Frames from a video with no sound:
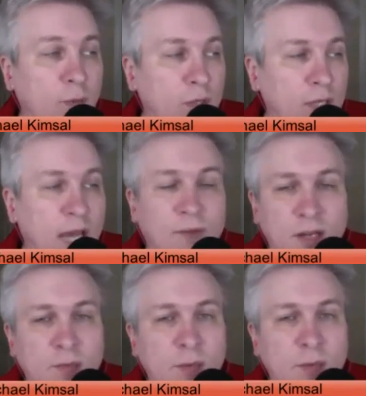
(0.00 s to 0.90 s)
But to have an
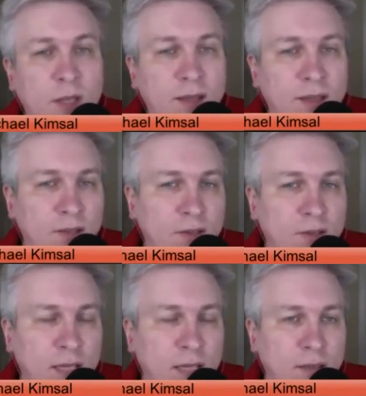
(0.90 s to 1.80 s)
HTTP client
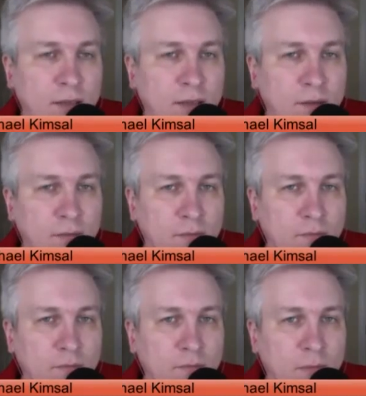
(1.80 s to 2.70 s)

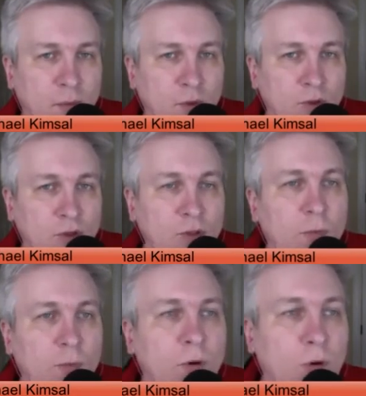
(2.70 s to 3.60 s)
that would
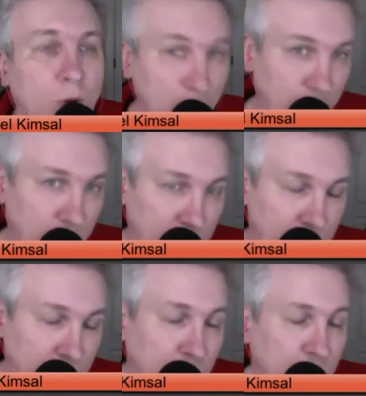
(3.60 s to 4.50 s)
support all of those